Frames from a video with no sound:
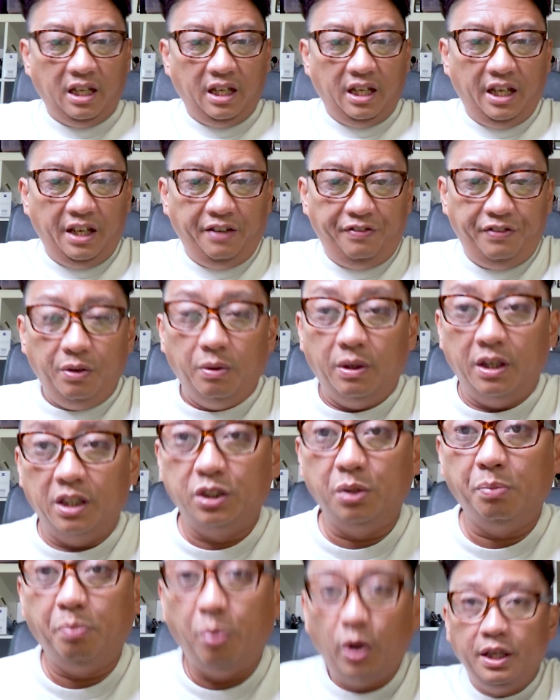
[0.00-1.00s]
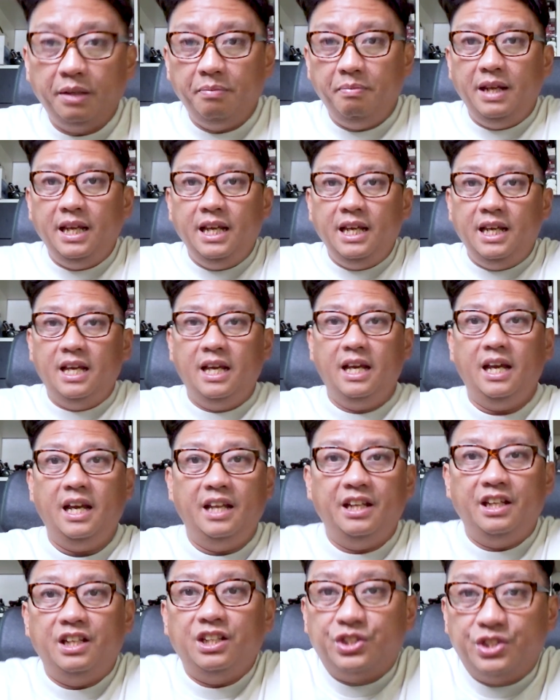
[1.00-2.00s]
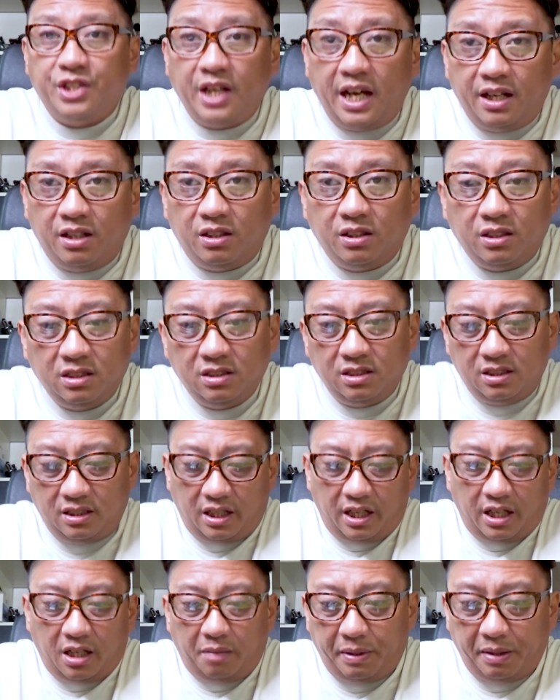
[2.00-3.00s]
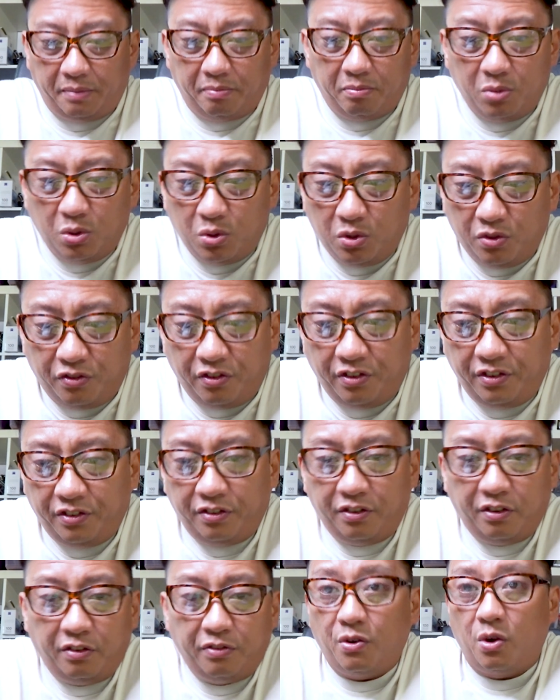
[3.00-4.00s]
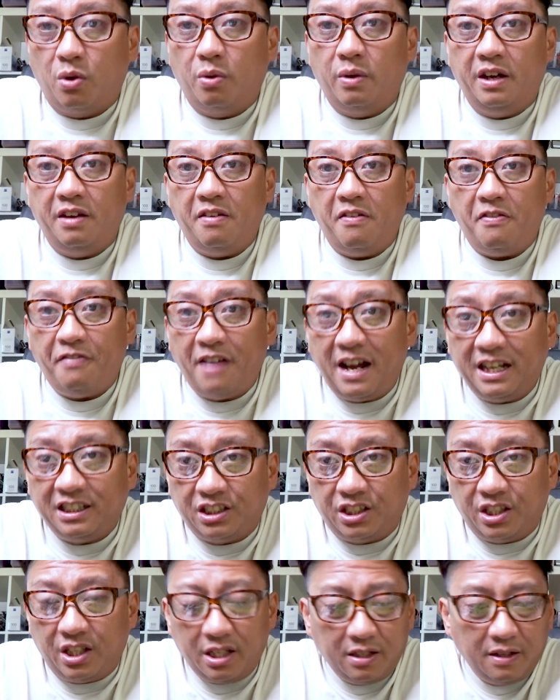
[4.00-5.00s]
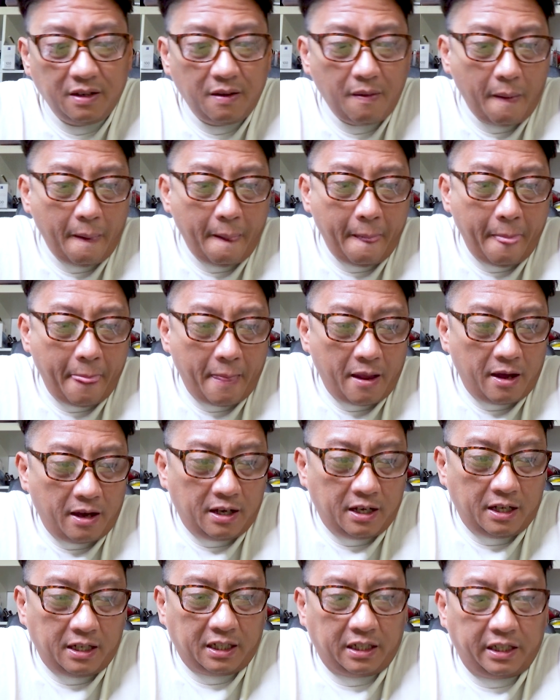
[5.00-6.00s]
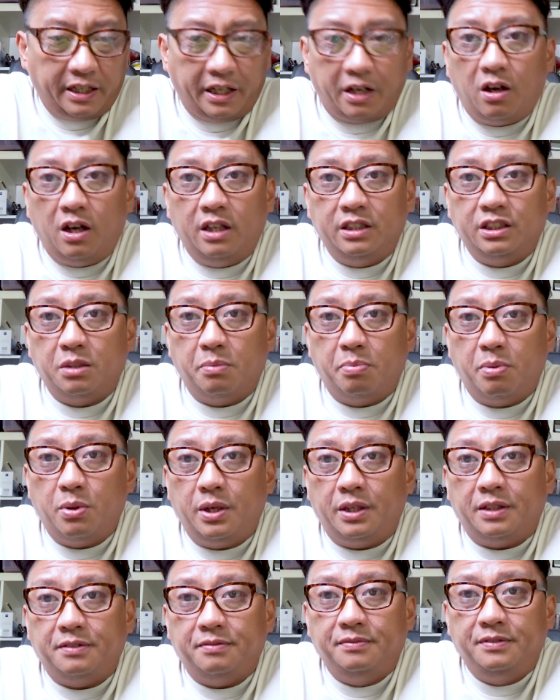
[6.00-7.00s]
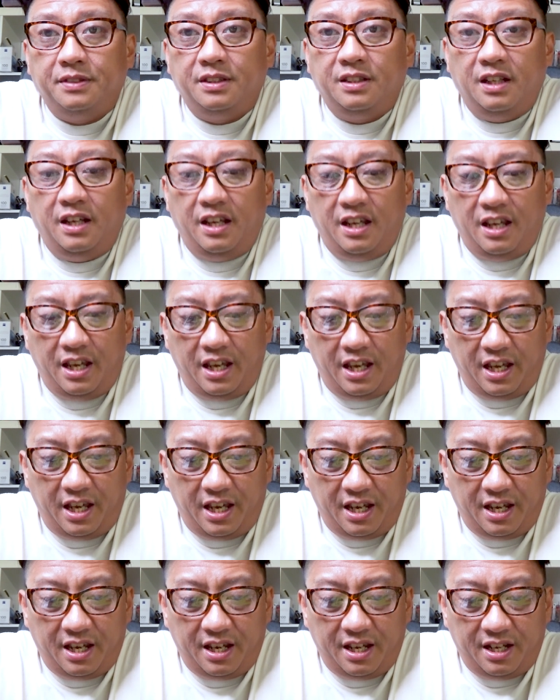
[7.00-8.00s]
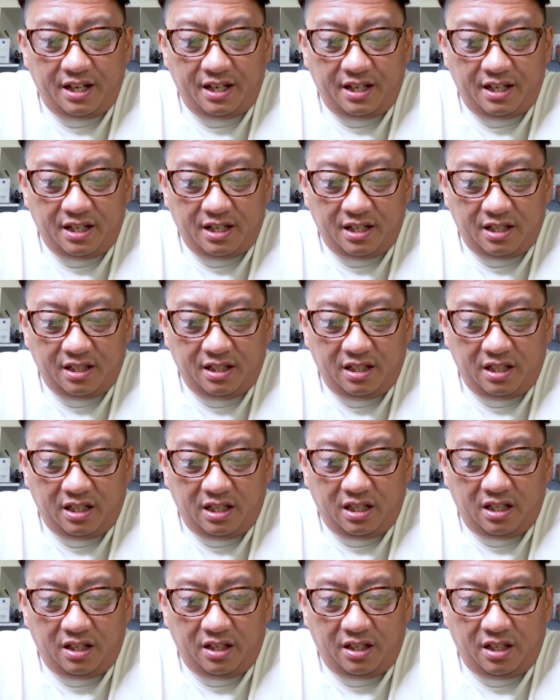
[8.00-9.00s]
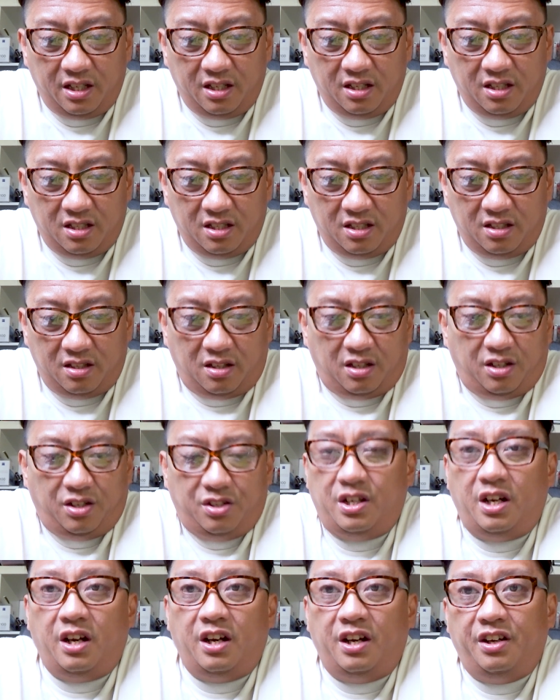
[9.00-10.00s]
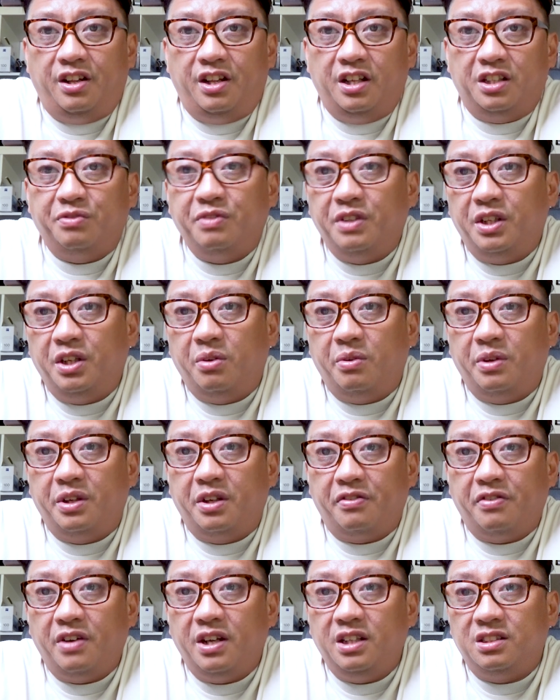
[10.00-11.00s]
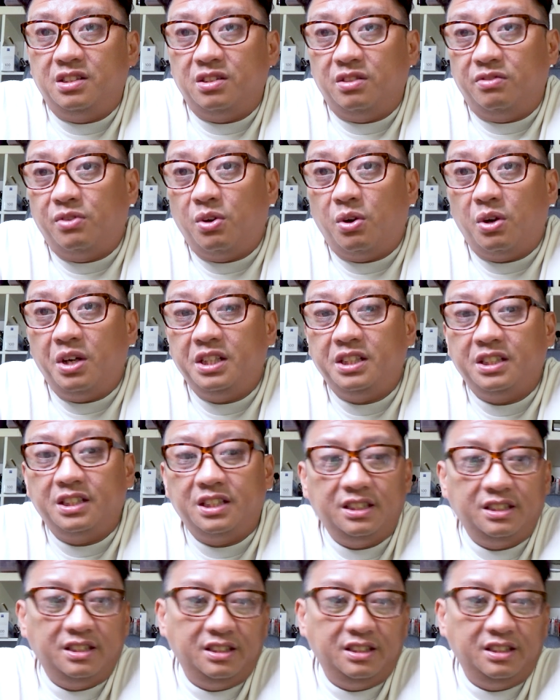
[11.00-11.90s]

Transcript: If you want to support me in this channel, help it move forward faster, click on support and share this video with your friends, of course.